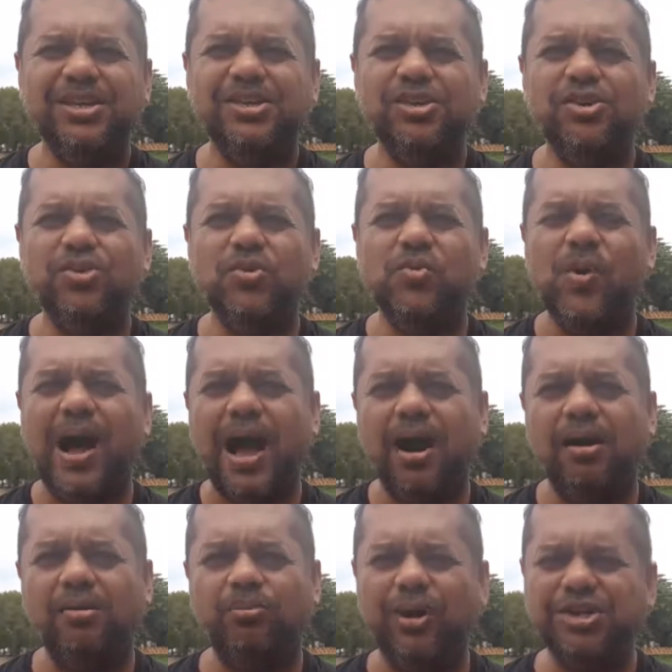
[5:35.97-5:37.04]
you
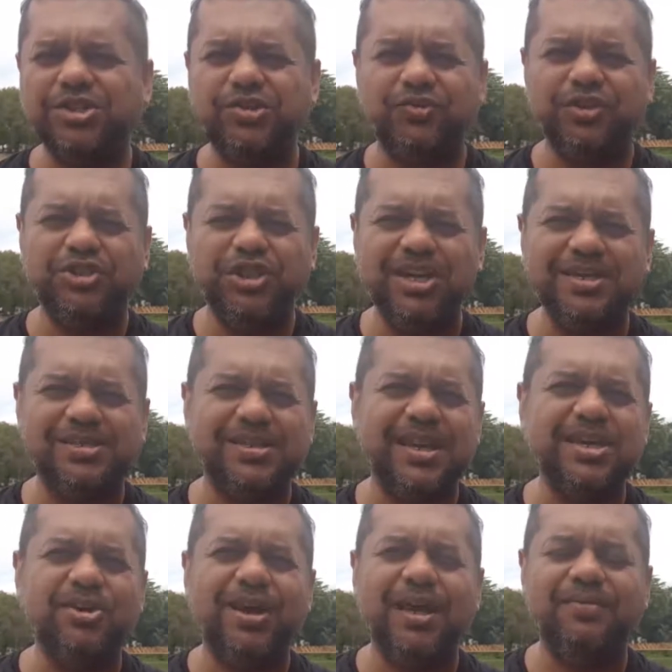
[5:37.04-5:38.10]
register for
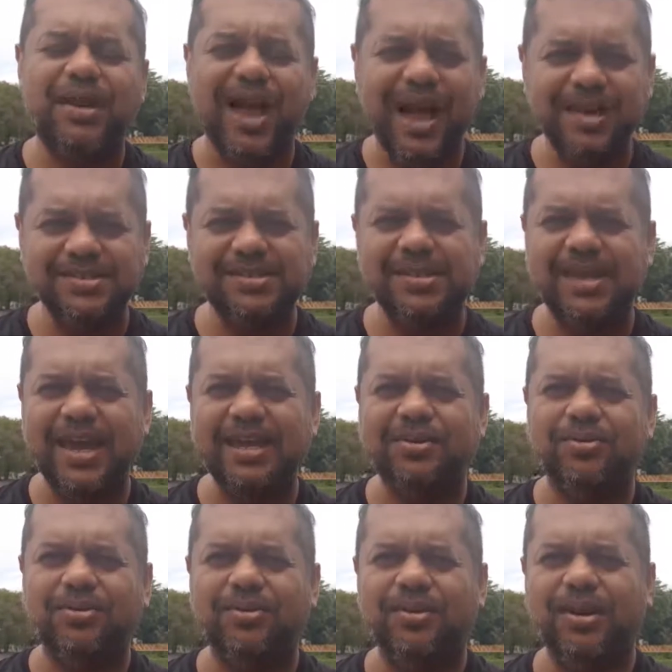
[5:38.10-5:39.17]
GST, you'll have an
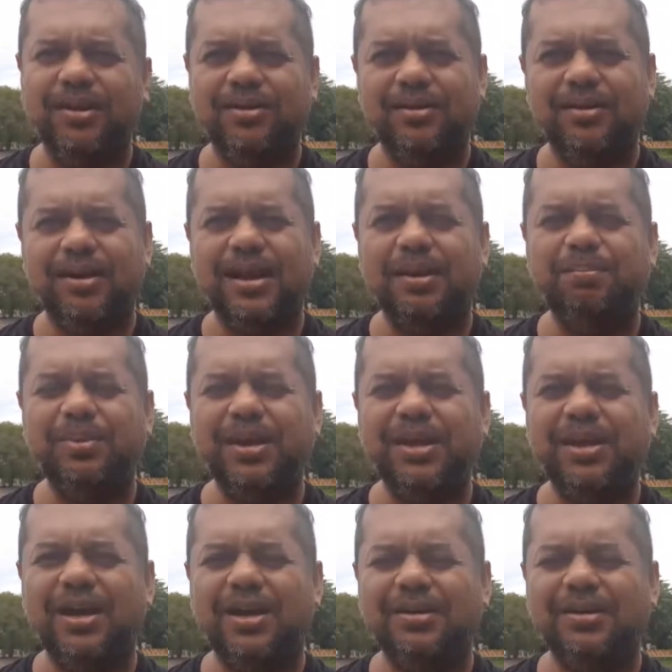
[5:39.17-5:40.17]
ACN or a company